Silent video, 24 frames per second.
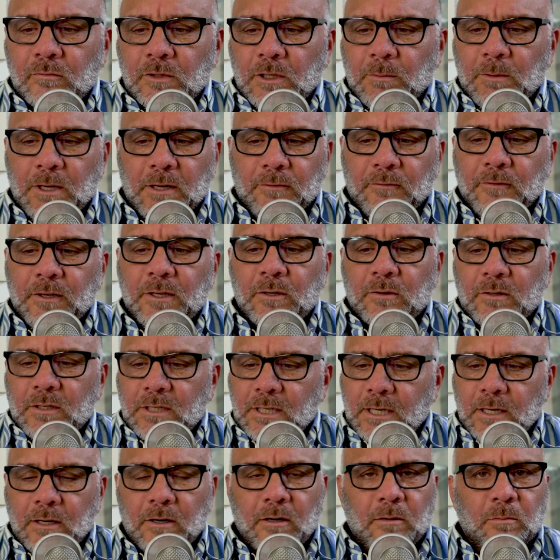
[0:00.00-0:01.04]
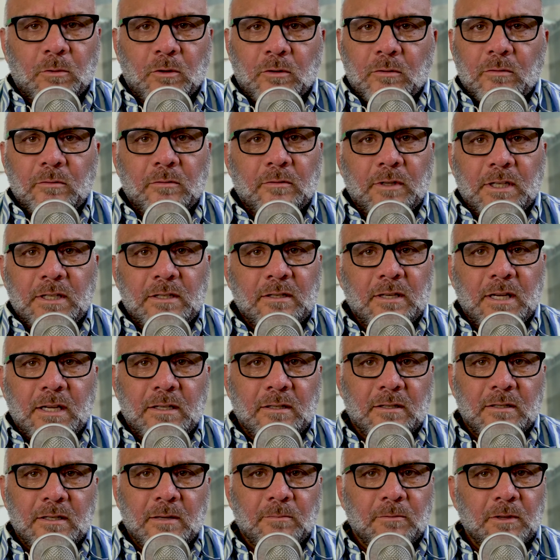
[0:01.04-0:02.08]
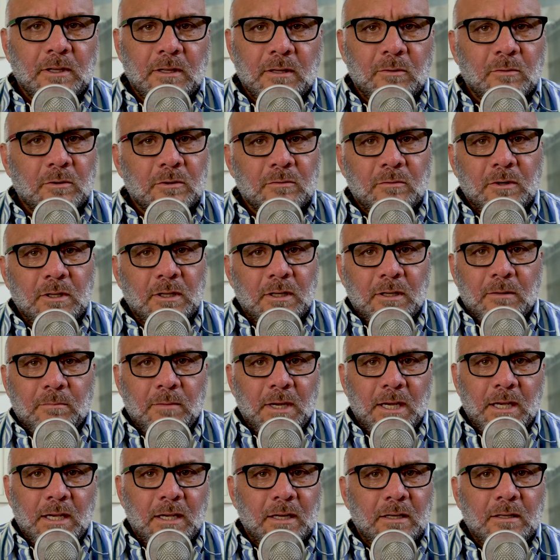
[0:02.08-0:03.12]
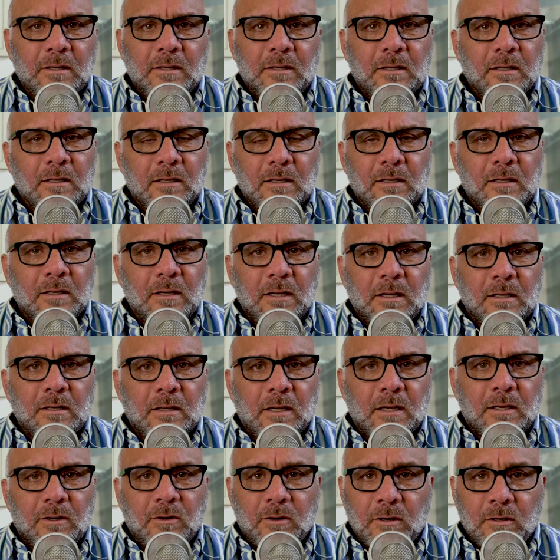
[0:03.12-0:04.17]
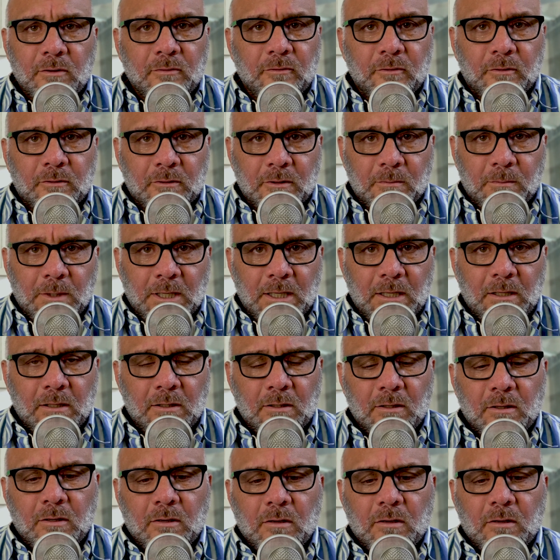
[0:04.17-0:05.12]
it feels terrible. They said something that was really mean and hurtful to me.